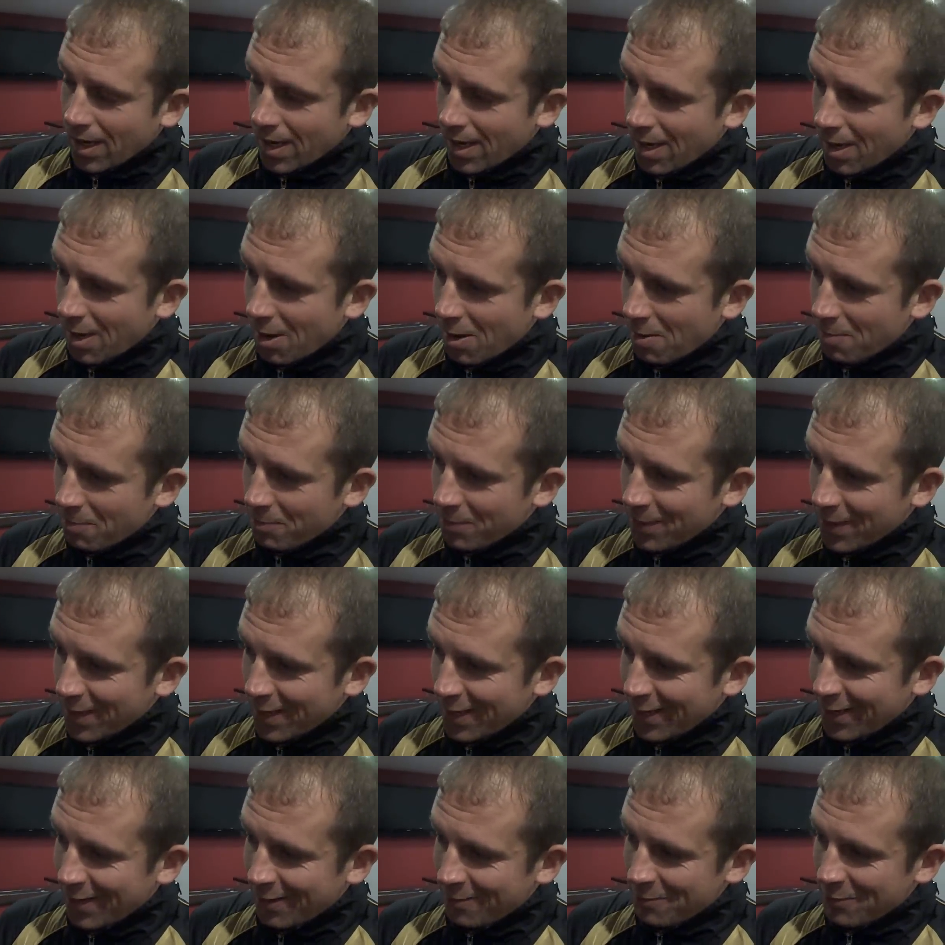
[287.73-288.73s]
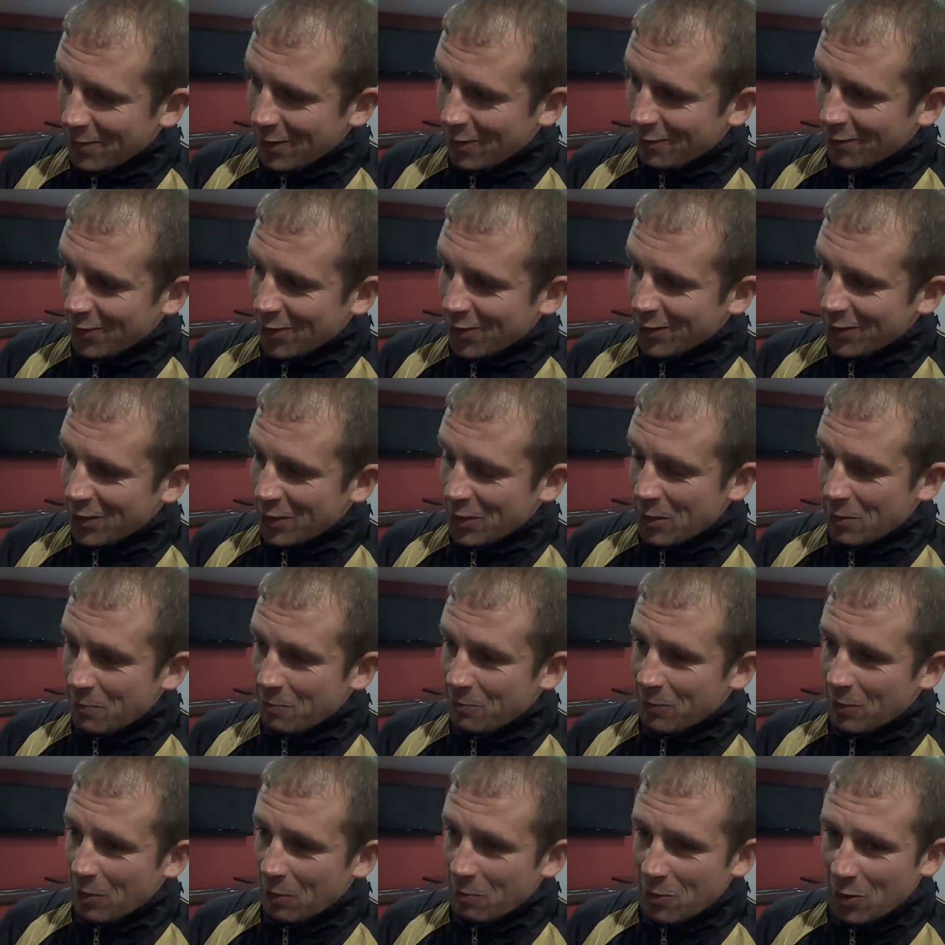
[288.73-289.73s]
I've learned that
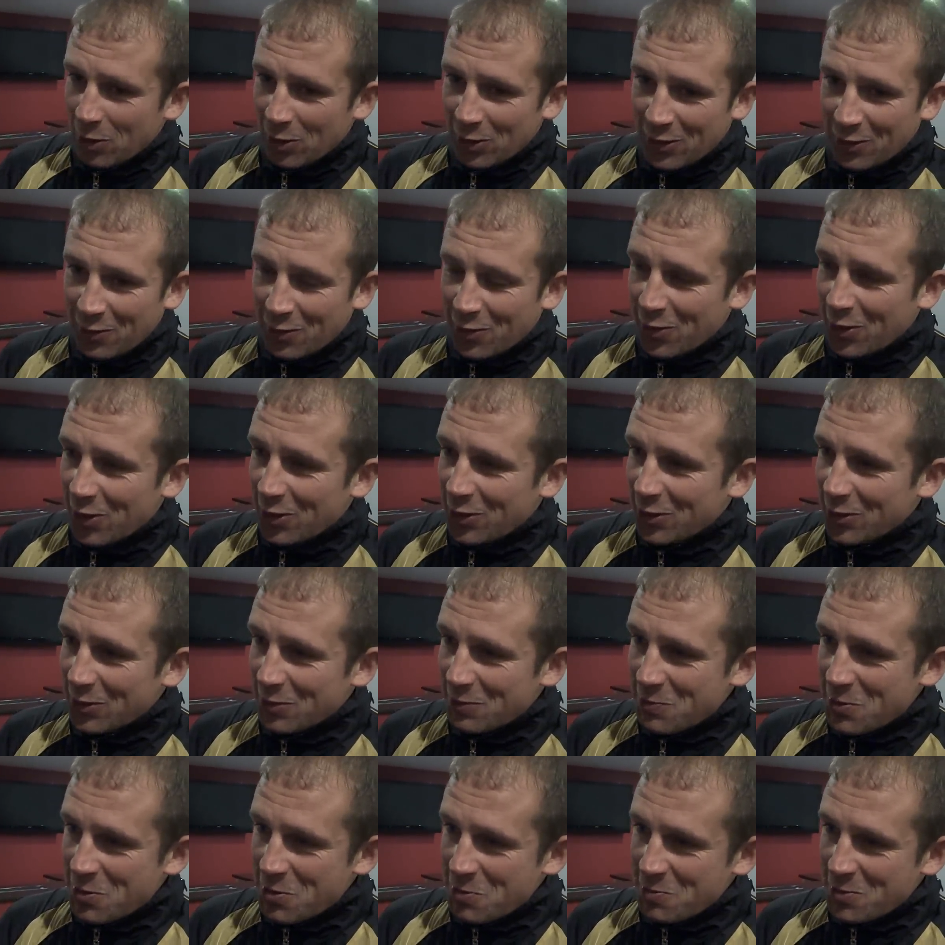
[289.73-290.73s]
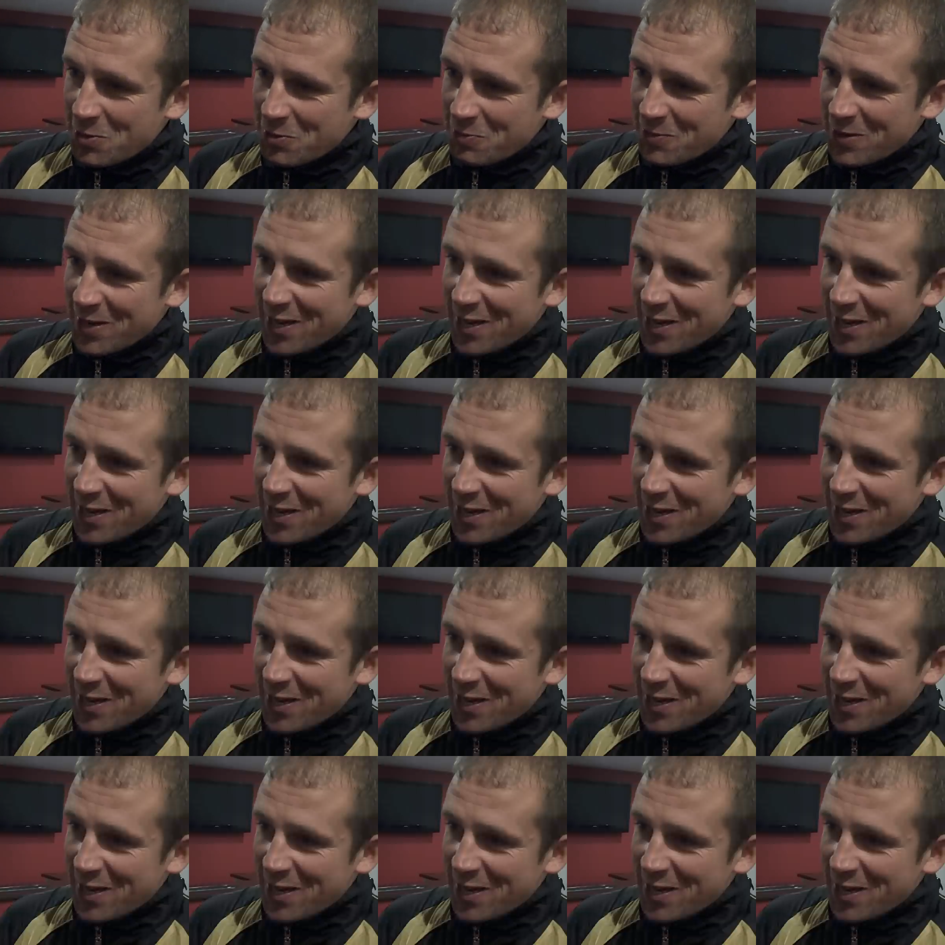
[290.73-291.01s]
I'm not looking 30 at the moment.